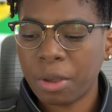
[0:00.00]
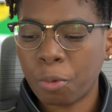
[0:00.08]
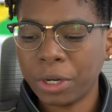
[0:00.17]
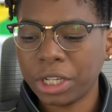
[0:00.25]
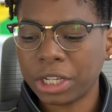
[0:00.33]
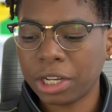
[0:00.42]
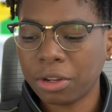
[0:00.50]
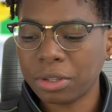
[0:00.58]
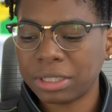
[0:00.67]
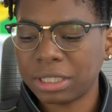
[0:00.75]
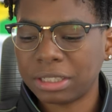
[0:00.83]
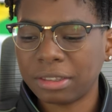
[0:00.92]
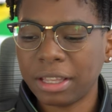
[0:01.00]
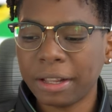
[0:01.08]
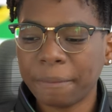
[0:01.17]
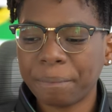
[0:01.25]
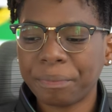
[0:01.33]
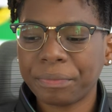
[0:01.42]
when you close this
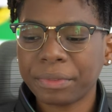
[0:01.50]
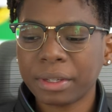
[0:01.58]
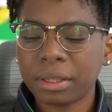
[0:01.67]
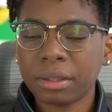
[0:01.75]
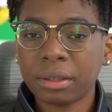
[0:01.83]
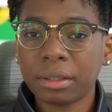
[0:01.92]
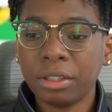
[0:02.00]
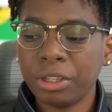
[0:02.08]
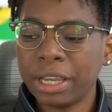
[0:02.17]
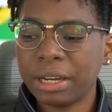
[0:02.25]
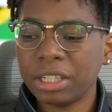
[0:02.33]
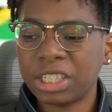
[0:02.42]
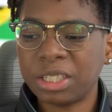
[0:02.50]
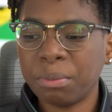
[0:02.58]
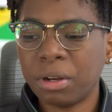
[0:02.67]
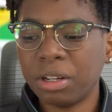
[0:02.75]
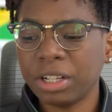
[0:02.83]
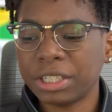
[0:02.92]
thing, you get the
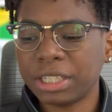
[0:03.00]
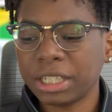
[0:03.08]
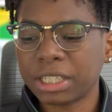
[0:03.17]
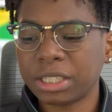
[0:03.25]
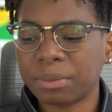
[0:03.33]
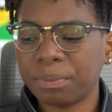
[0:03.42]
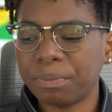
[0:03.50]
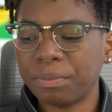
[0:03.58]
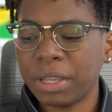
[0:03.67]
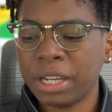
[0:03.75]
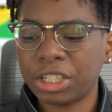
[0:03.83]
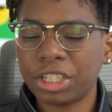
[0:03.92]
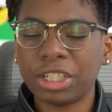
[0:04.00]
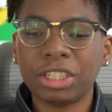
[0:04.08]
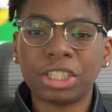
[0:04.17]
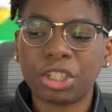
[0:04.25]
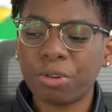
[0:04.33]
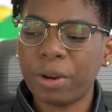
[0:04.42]
smaller six inch
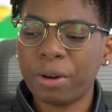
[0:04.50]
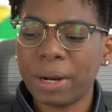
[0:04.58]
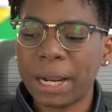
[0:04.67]
screen